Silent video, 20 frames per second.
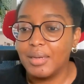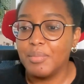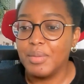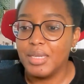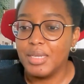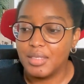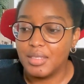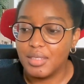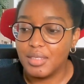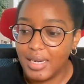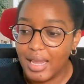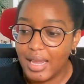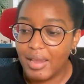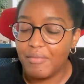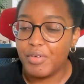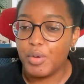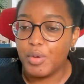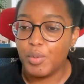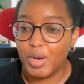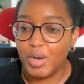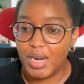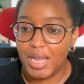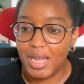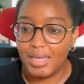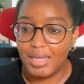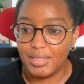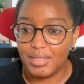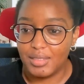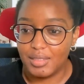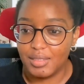That means that
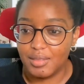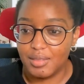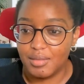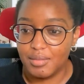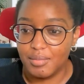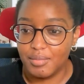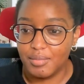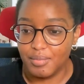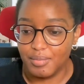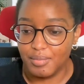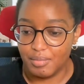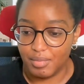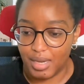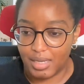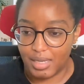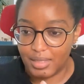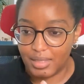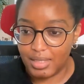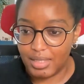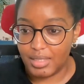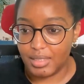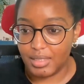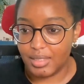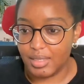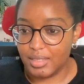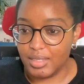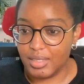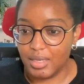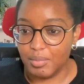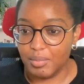everyone has a seat
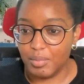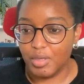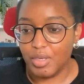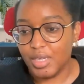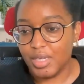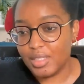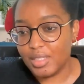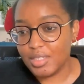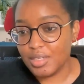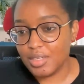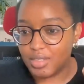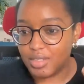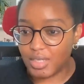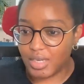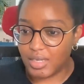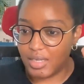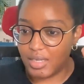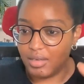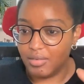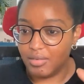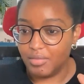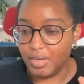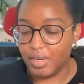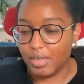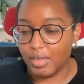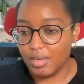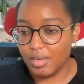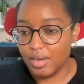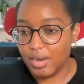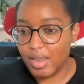at their table. It's not an
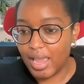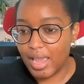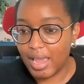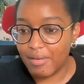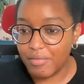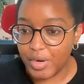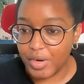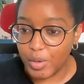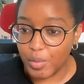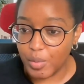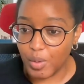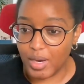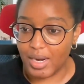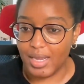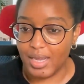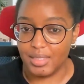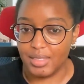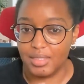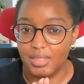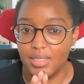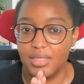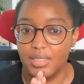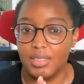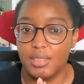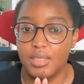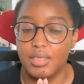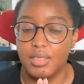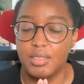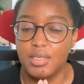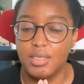even. Everyone has a
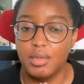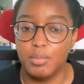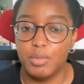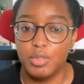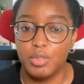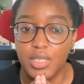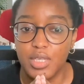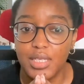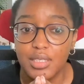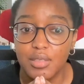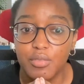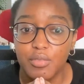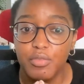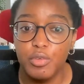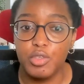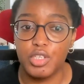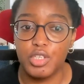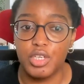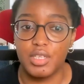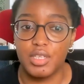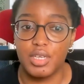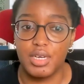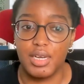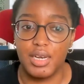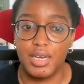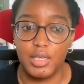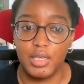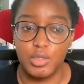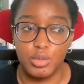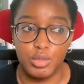seat at their table. So that's the future that
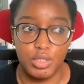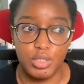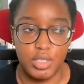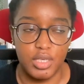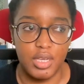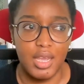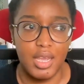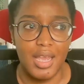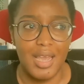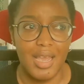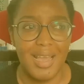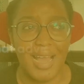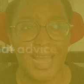I'd like to see.